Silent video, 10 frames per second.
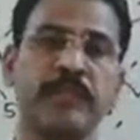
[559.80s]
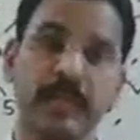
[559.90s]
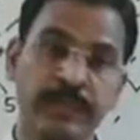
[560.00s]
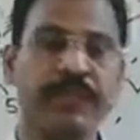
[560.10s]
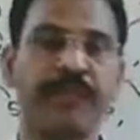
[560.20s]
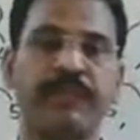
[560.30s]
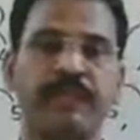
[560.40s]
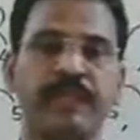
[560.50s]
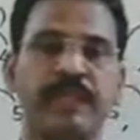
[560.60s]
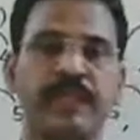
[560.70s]
See
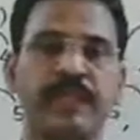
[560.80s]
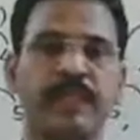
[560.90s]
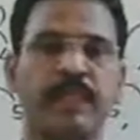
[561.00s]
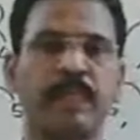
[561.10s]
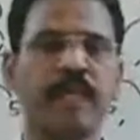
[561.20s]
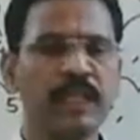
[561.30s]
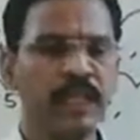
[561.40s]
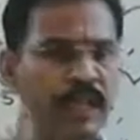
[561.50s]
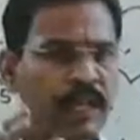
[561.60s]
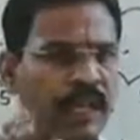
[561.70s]
friends.
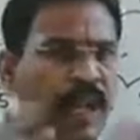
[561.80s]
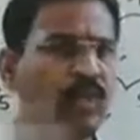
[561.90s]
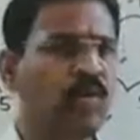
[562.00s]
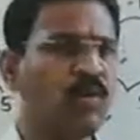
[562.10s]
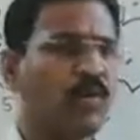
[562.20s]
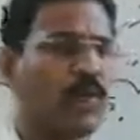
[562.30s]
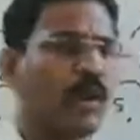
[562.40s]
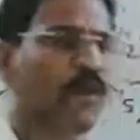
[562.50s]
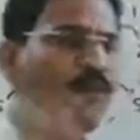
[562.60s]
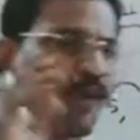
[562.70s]
Now
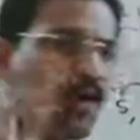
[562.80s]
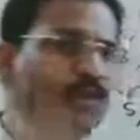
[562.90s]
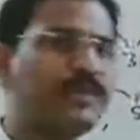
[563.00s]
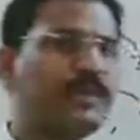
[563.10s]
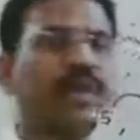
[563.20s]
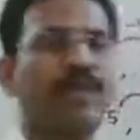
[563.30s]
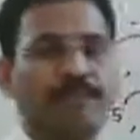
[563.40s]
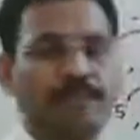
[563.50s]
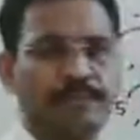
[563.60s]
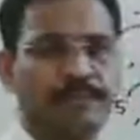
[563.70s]
if you observe
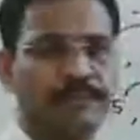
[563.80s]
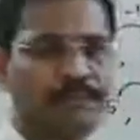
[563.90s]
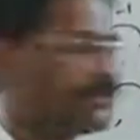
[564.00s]
here,